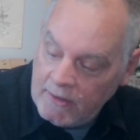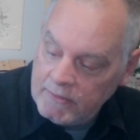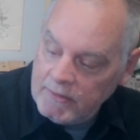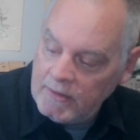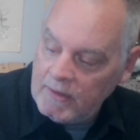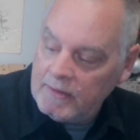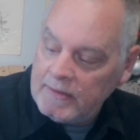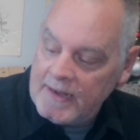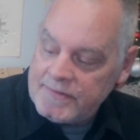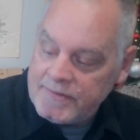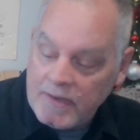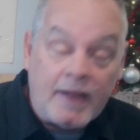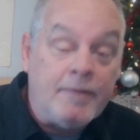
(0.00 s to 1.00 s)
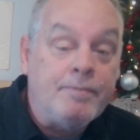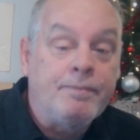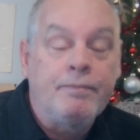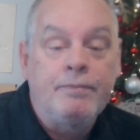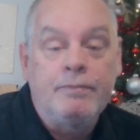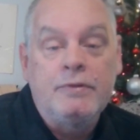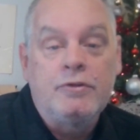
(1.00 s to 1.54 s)
last night
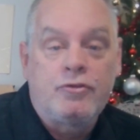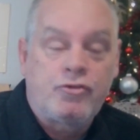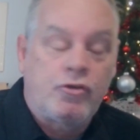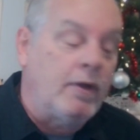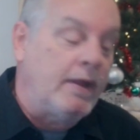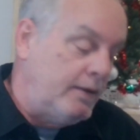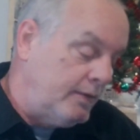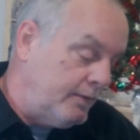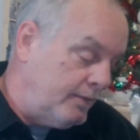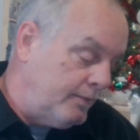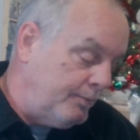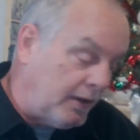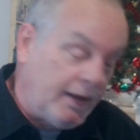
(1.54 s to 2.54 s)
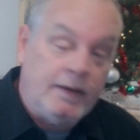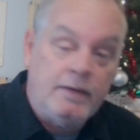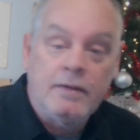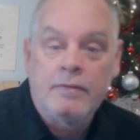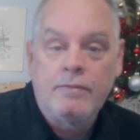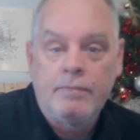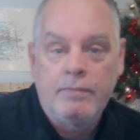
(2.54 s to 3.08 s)
when Detroit played
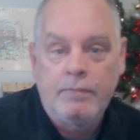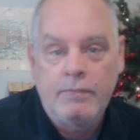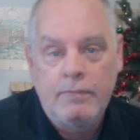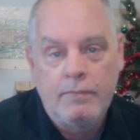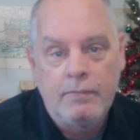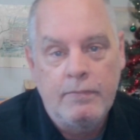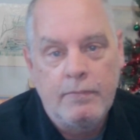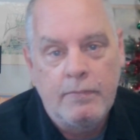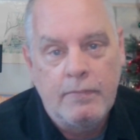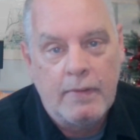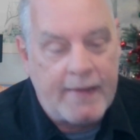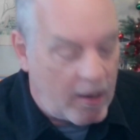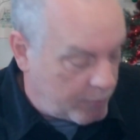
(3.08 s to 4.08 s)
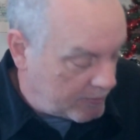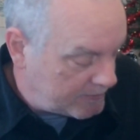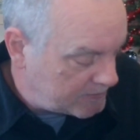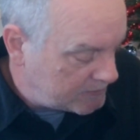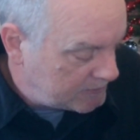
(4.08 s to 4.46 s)
Cowboys.